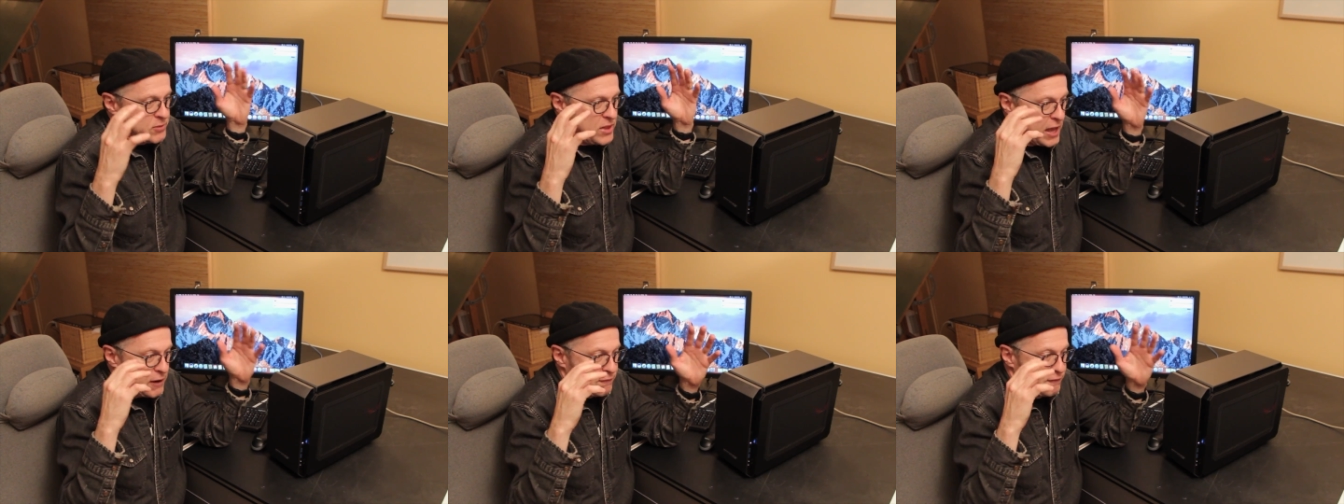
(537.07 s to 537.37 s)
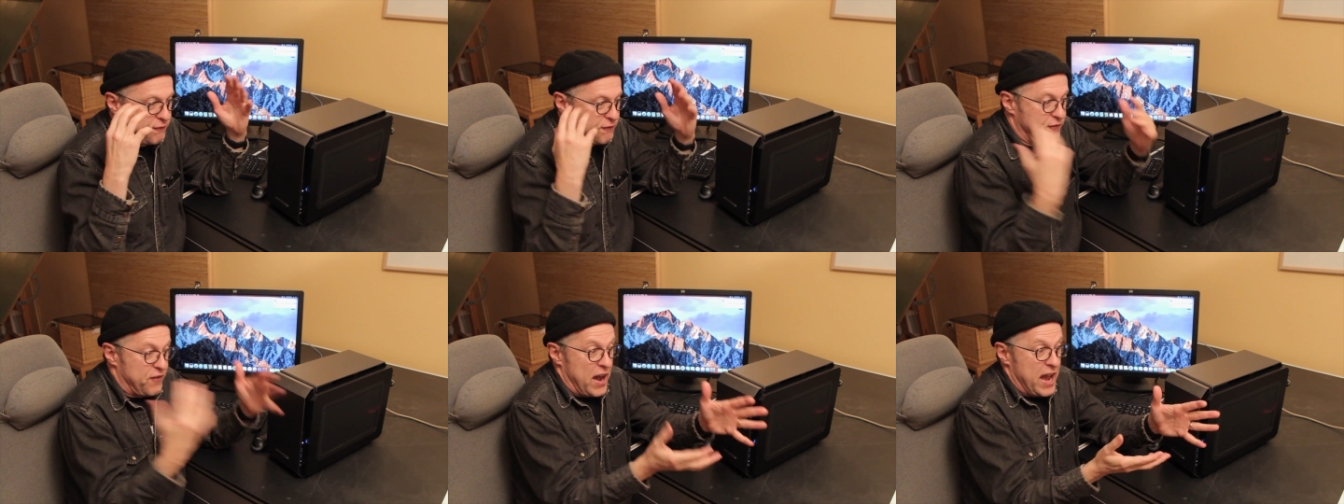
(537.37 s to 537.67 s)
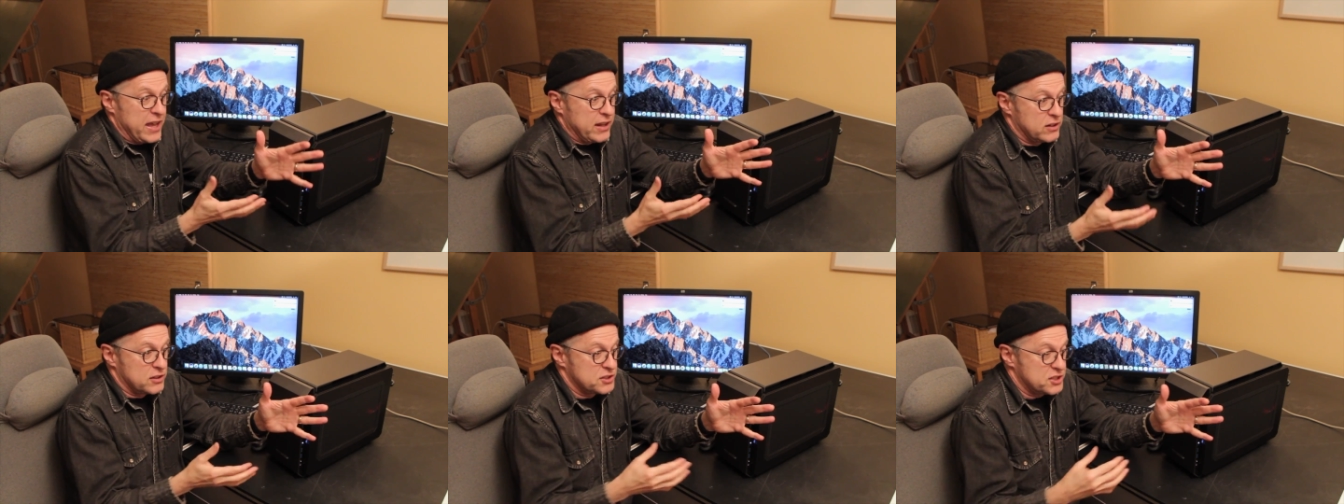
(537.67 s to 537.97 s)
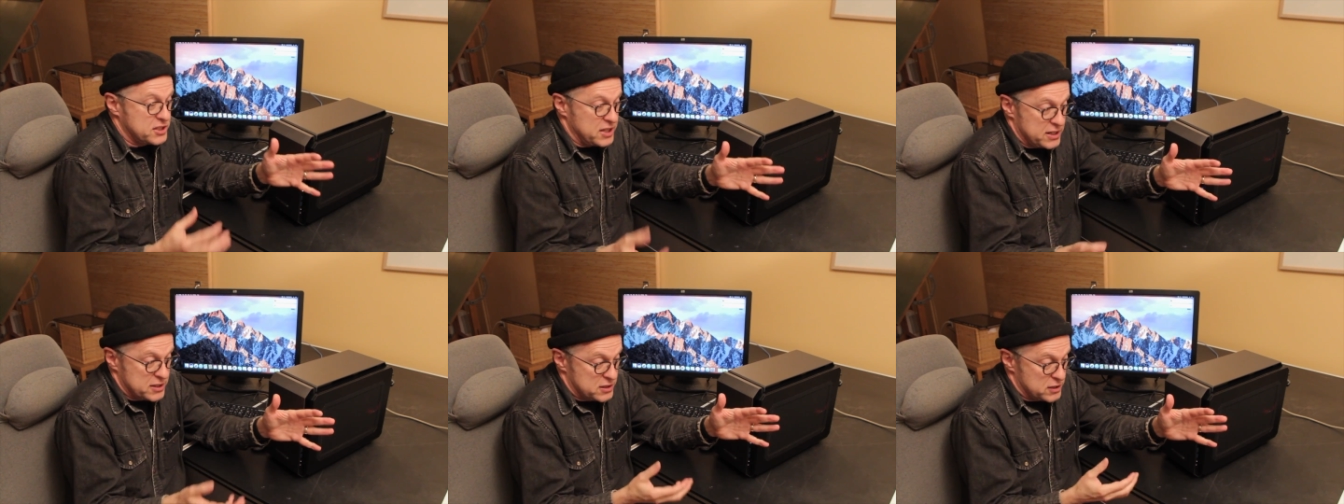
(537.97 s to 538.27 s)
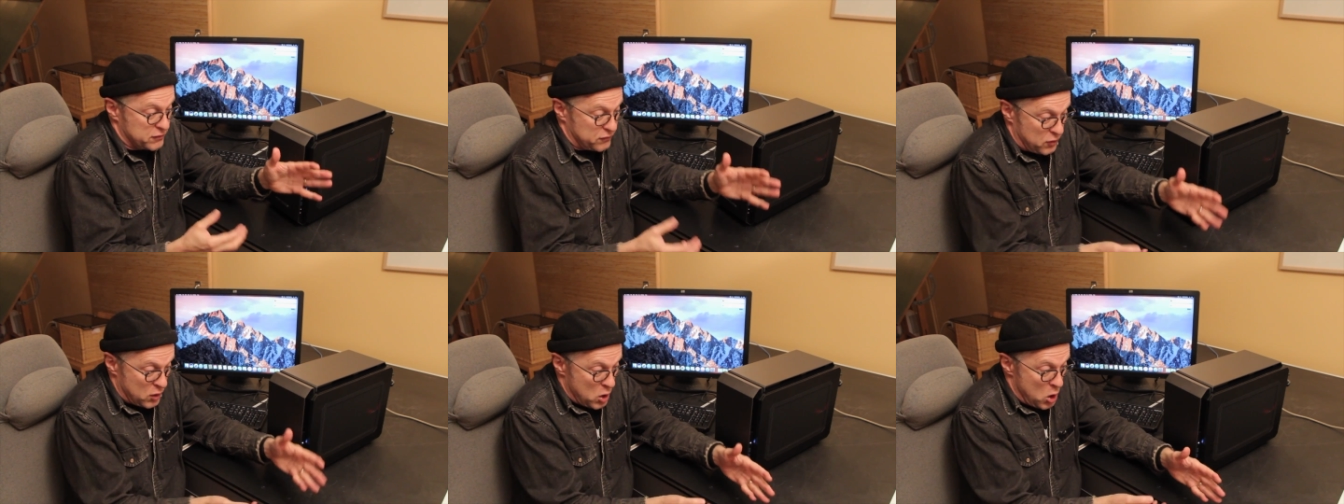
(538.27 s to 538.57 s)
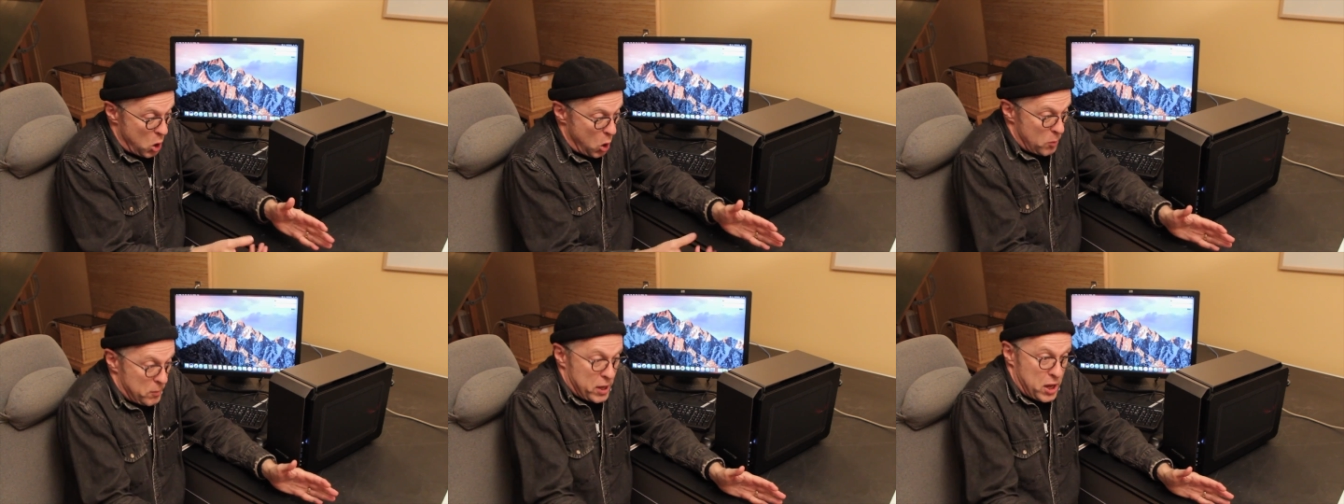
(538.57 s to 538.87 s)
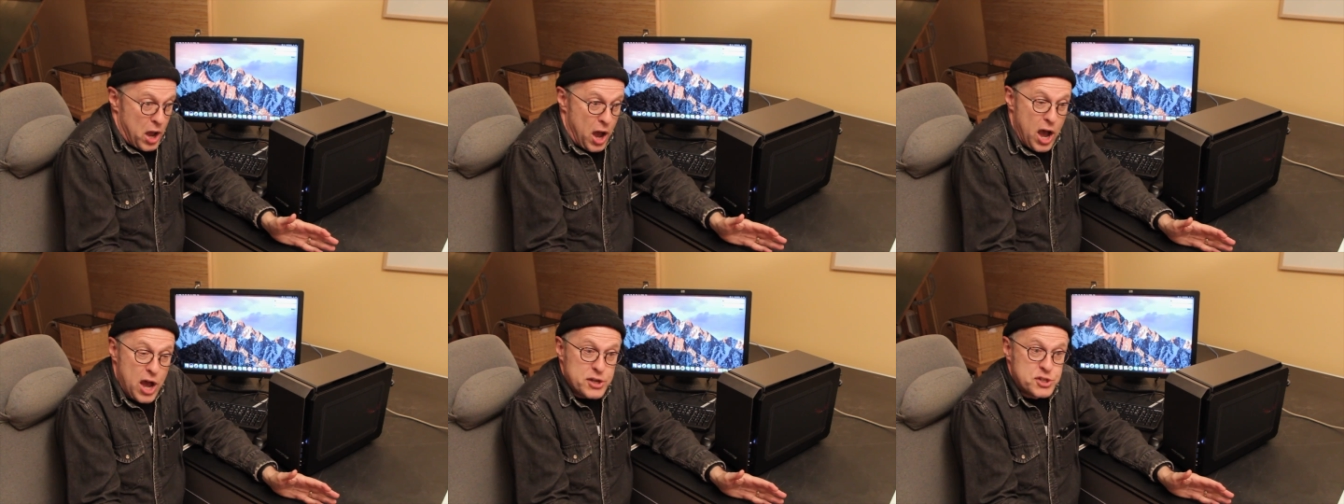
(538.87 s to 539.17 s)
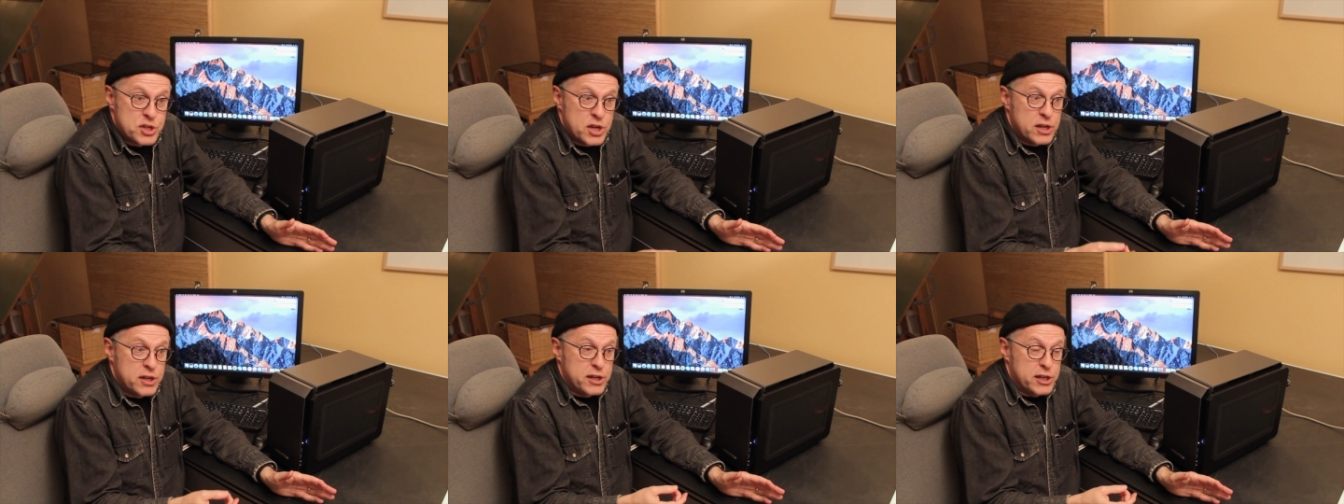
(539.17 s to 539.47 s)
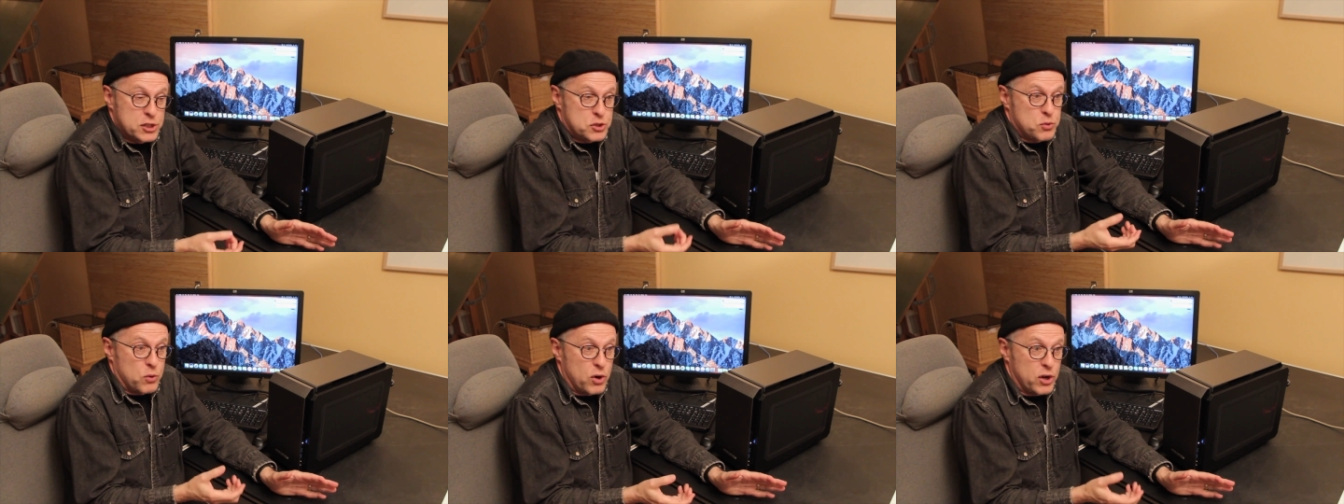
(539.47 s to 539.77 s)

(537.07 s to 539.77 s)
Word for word: that final sense of, oh my gosh, it's